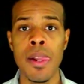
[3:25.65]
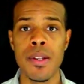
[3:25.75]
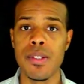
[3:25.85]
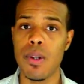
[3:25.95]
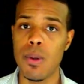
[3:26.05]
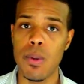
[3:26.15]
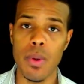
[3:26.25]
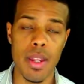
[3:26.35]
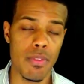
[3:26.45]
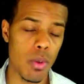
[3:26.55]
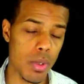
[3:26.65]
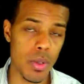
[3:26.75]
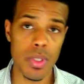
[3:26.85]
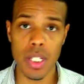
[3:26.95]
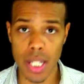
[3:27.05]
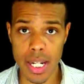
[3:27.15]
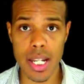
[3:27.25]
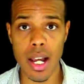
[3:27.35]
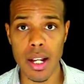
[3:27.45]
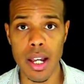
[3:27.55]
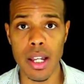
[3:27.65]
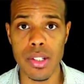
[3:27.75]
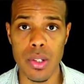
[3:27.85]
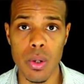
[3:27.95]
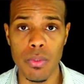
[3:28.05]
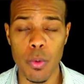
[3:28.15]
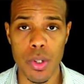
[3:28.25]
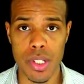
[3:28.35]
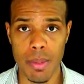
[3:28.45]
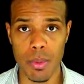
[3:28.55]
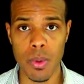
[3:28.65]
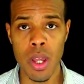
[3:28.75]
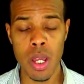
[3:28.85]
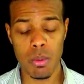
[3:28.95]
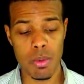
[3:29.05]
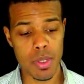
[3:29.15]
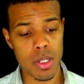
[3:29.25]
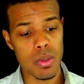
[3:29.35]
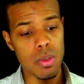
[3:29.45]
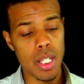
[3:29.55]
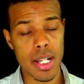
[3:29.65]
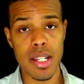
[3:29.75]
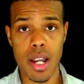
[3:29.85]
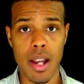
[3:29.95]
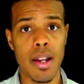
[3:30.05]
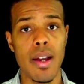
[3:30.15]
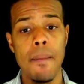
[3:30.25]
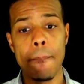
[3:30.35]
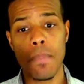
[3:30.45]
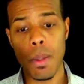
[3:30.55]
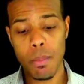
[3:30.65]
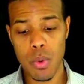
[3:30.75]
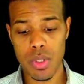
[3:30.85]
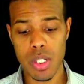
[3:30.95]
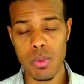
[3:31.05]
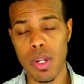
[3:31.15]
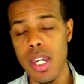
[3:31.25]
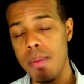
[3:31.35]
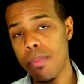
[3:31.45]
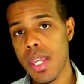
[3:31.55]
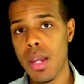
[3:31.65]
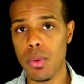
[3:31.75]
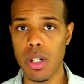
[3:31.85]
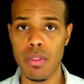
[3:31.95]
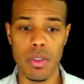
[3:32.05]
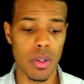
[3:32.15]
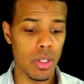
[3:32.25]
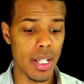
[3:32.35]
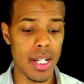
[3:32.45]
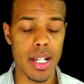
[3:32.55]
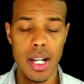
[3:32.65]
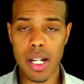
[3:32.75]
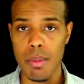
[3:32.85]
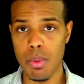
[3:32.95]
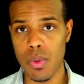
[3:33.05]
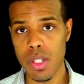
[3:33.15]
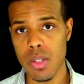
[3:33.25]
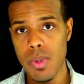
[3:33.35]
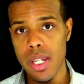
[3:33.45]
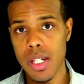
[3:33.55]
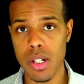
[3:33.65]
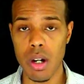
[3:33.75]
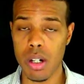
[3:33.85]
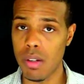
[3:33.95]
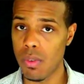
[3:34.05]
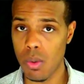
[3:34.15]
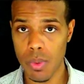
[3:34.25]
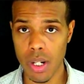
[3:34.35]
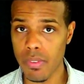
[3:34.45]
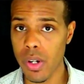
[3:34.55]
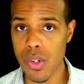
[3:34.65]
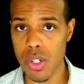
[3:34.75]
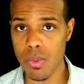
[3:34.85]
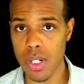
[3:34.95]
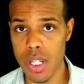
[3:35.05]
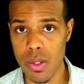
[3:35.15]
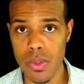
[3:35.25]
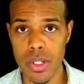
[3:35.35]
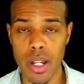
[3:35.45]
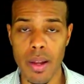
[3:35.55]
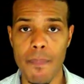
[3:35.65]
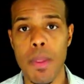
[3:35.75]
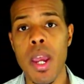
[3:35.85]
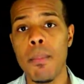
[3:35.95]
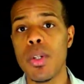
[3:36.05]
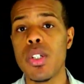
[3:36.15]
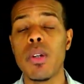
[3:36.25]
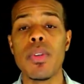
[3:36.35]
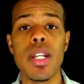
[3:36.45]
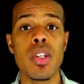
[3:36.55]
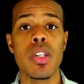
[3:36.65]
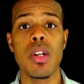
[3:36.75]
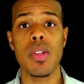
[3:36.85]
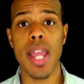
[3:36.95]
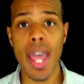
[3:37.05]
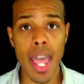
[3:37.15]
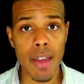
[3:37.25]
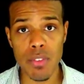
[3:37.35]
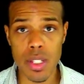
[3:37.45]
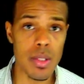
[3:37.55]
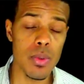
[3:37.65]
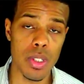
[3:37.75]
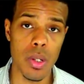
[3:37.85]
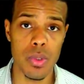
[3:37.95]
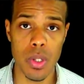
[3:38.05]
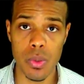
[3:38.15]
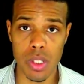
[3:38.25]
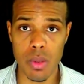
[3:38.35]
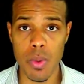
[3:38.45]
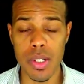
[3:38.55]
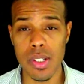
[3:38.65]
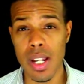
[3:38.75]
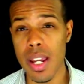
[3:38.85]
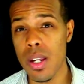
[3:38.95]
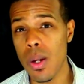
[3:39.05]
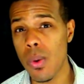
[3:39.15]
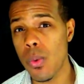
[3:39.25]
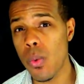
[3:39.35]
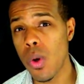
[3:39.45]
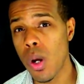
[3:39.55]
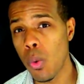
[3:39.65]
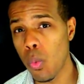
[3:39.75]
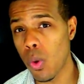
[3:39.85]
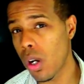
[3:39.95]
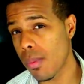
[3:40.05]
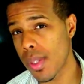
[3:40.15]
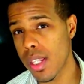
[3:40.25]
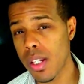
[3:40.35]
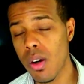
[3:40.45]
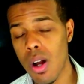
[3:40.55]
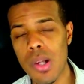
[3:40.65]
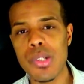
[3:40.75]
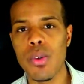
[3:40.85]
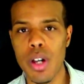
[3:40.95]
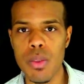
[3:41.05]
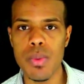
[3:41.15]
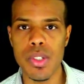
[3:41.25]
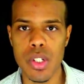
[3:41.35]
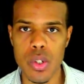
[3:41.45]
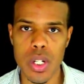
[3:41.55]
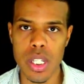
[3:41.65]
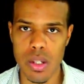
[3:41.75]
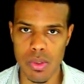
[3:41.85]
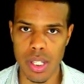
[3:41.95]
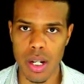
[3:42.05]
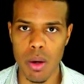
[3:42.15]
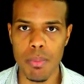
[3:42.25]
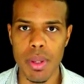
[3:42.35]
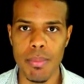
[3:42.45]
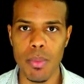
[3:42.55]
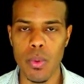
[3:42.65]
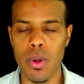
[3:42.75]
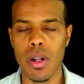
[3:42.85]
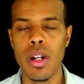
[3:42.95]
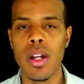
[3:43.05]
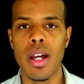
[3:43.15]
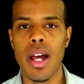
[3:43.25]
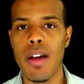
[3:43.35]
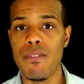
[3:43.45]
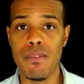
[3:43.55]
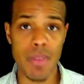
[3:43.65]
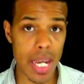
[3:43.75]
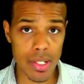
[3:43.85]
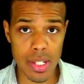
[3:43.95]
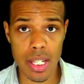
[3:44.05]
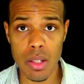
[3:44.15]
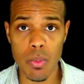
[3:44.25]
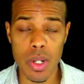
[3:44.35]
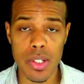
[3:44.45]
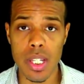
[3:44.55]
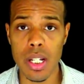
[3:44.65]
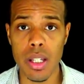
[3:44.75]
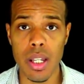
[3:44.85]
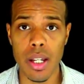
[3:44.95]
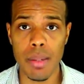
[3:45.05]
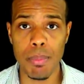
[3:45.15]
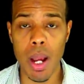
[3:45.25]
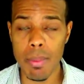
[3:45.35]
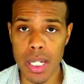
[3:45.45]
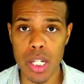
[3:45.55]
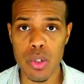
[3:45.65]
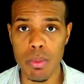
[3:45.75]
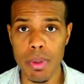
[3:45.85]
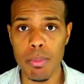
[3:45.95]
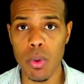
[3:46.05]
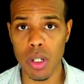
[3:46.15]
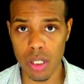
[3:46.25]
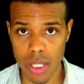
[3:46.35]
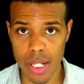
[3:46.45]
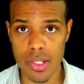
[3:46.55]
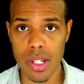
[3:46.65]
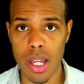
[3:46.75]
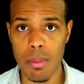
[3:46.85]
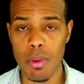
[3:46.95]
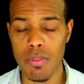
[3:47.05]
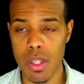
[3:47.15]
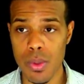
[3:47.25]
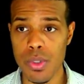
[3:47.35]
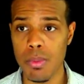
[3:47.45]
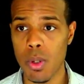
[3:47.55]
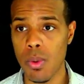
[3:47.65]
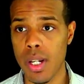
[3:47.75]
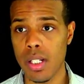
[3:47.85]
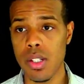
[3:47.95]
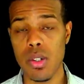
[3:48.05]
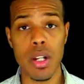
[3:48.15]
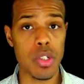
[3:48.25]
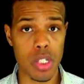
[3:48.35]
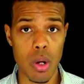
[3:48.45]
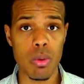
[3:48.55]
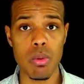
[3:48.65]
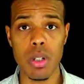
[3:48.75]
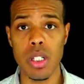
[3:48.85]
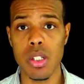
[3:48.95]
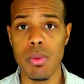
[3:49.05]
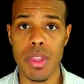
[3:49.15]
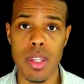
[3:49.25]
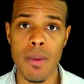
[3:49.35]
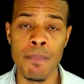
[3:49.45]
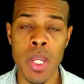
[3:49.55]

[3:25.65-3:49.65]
So if you were doing the Lady Gaga song, for example, we would do Lady Gaga, Born This Way, piano cover, or Lady Gaga, Born This Way, guitar cover, or whatever else you want to use. But you don't necessarily have to use those. Those are the ones that I know work, but then there are also other ones that you can use that are a bit more fancy and the ones that probably get you a bit more clicks if you use them correctly. So I'll just go through the list with you.